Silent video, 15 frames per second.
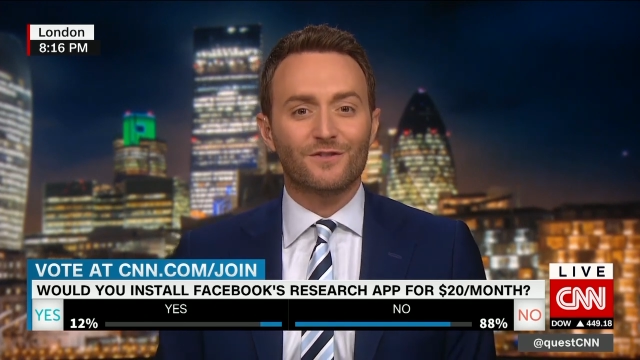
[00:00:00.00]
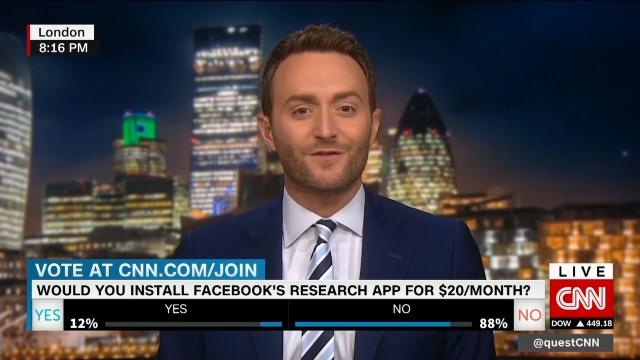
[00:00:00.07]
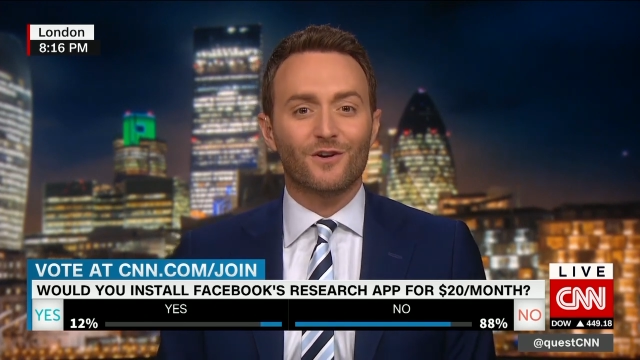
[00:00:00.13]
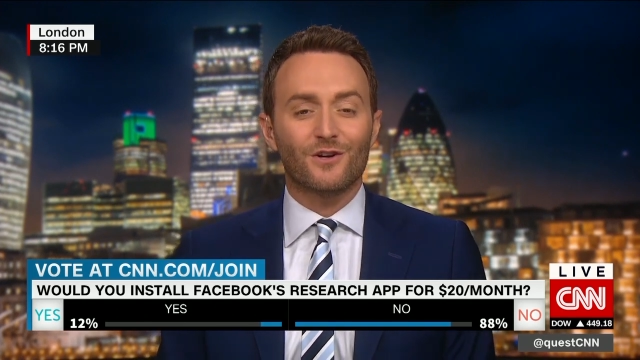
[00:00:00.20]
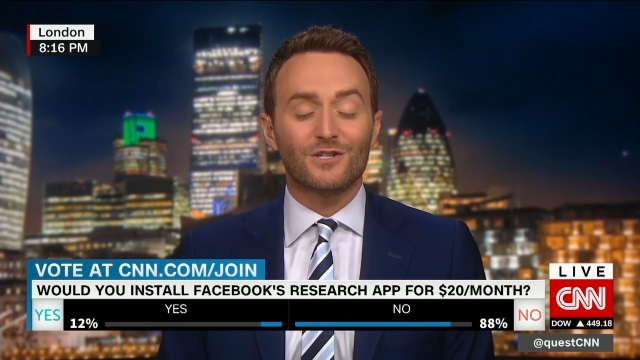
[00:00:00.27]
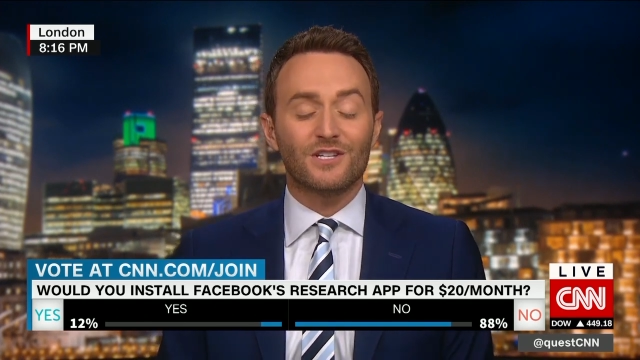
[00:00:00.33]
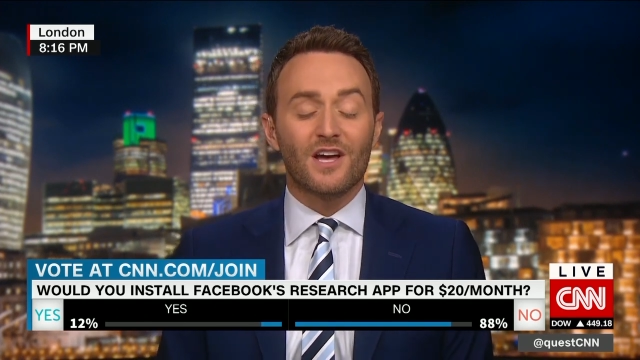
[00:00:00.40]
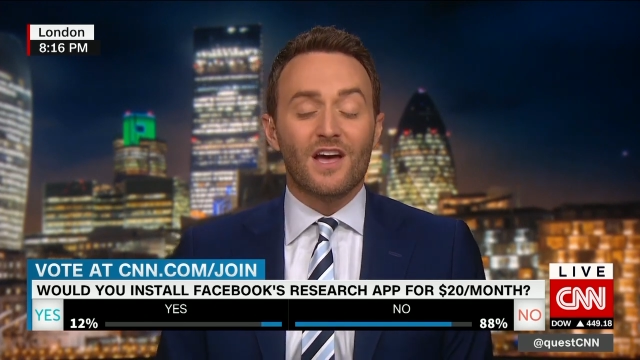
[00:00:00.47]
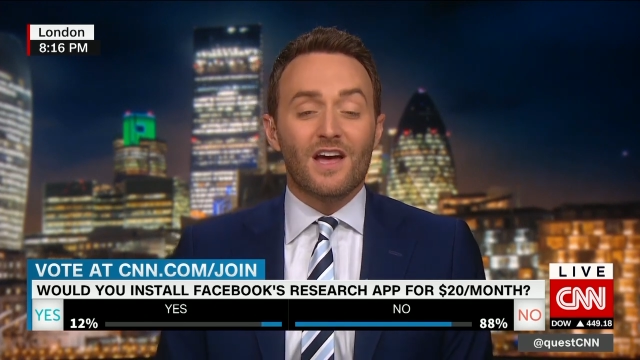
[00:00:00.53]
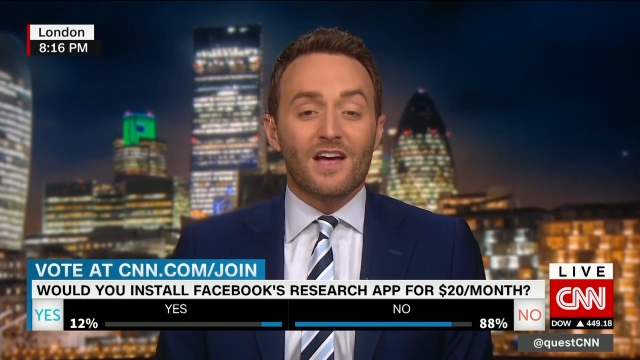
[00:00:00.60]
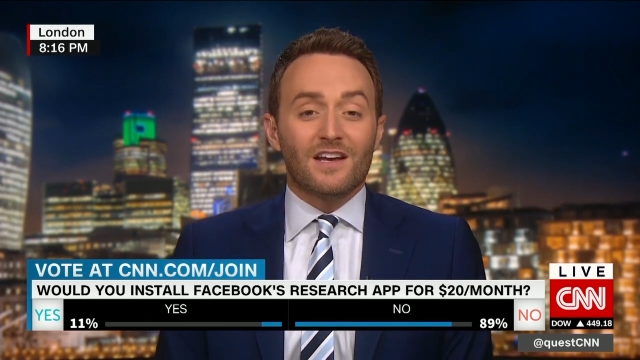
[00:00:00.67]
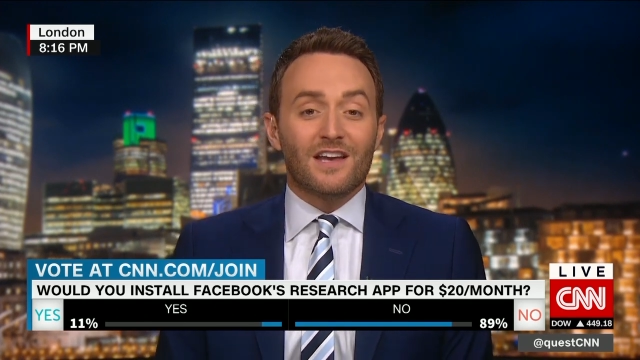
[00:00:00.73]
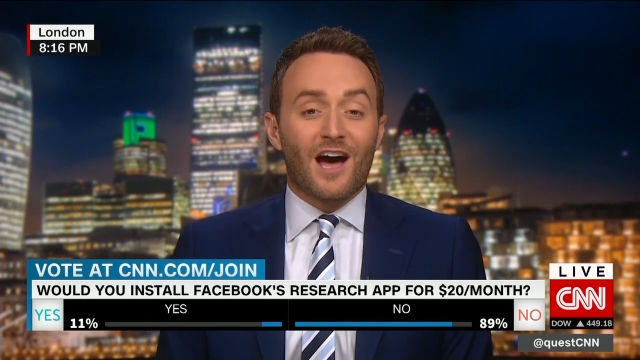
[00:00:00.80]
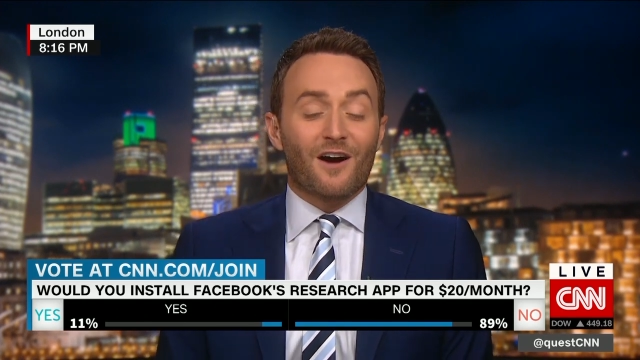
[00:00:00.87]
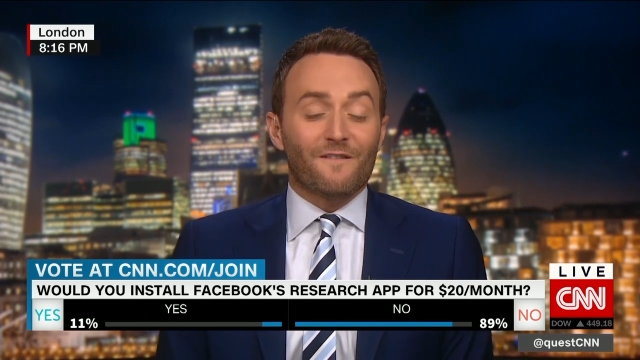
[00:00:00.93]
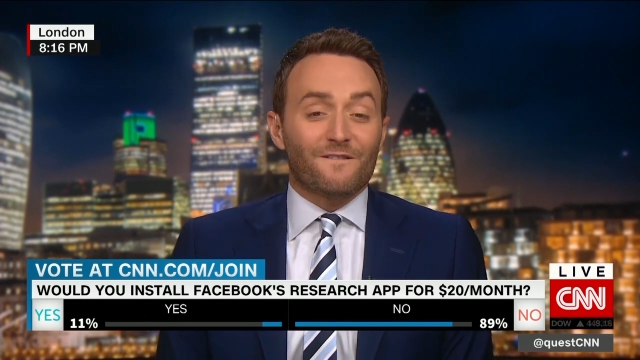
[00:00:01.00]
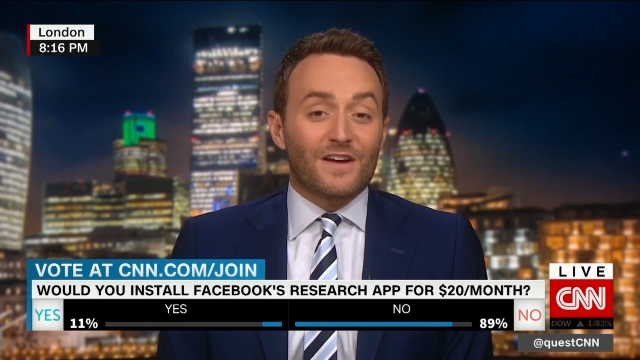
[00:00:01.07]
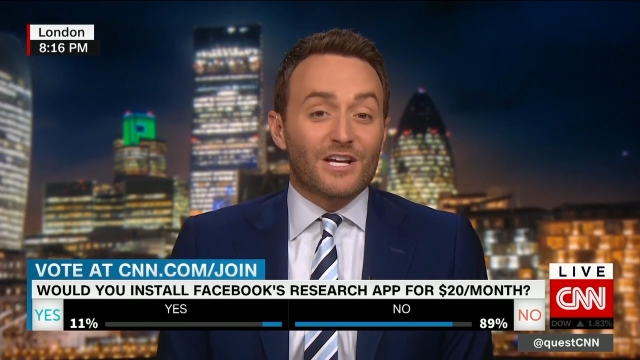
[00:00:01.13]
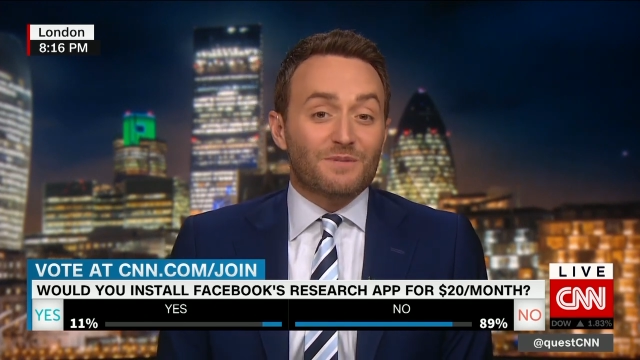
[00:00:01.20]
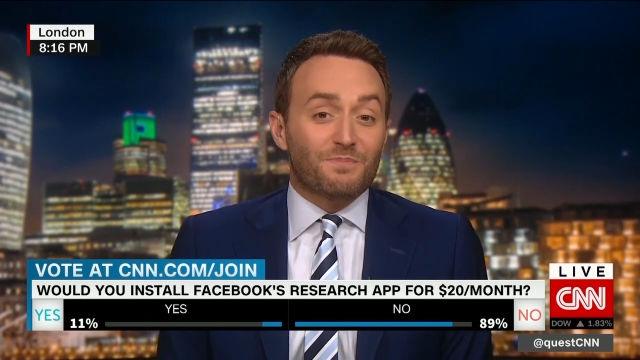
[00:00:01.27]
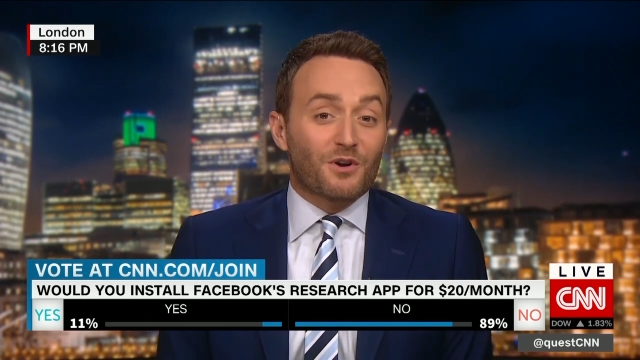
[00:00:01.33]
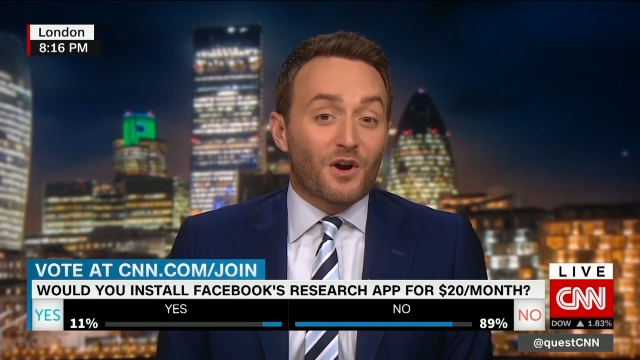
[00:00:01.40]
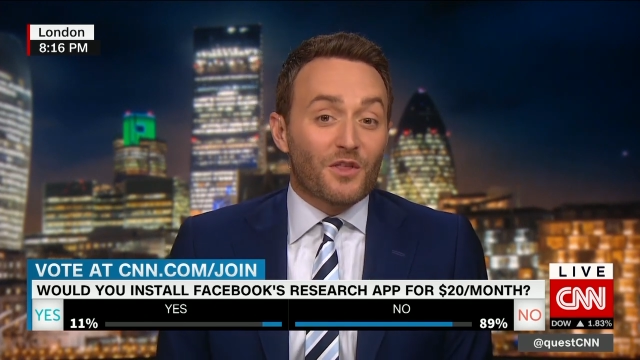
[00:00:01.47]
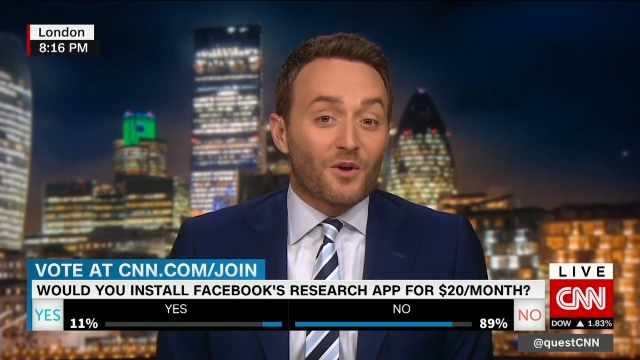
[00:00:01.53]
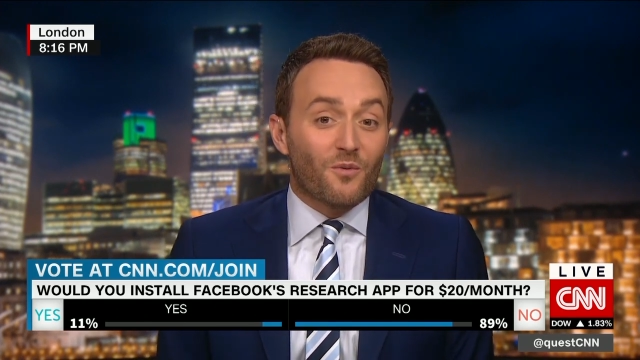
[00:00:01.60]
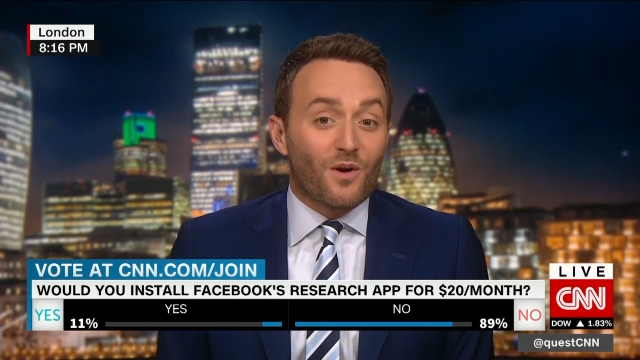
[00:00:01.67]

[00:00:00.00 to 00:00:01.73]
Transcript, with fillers: first? Now, Facebook, on the